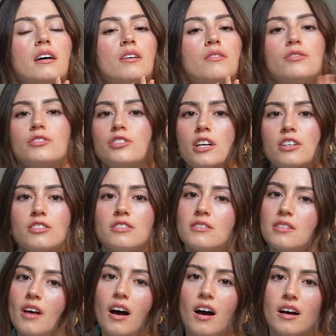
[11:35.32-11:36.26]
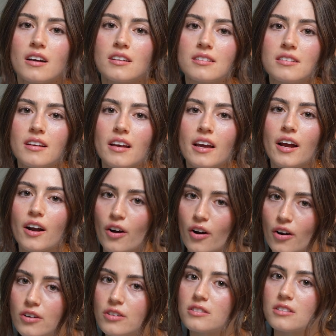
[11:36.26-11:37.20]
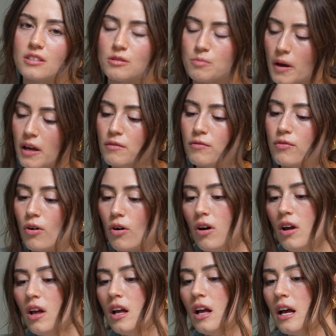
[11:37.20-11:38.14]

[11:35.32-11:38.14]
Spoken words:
rejection sucks. It hurts. It's painful.